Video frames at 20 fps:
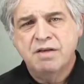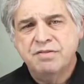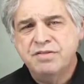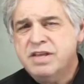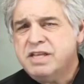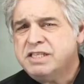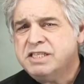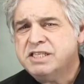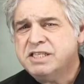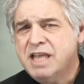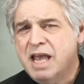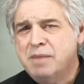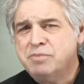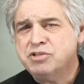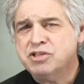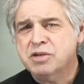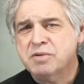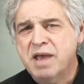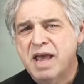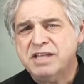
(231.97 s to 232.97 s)
This
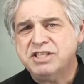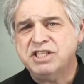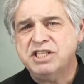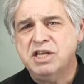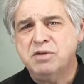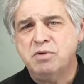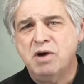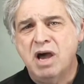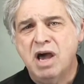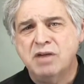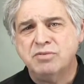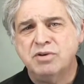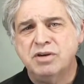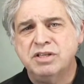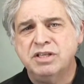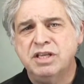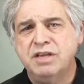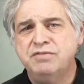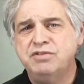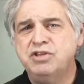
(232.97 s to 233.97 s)
Samsung
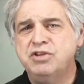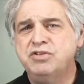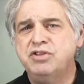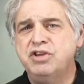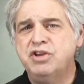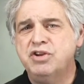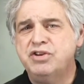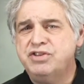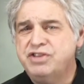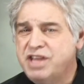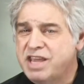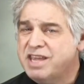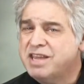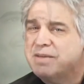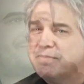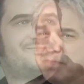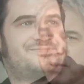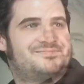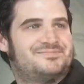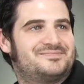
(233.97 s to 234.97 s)
ST100 gives you the
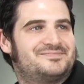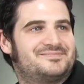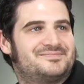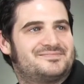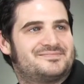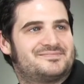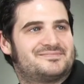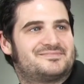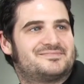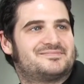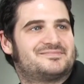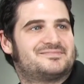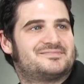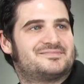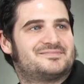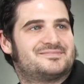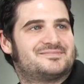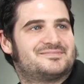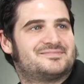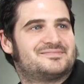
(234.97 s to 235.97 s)
unique ability to
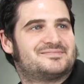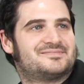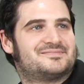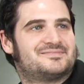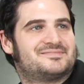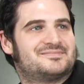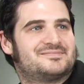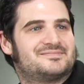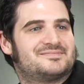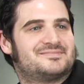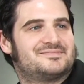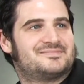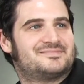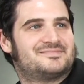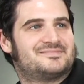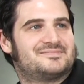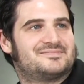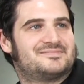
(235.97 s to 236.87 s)
be the shooter and the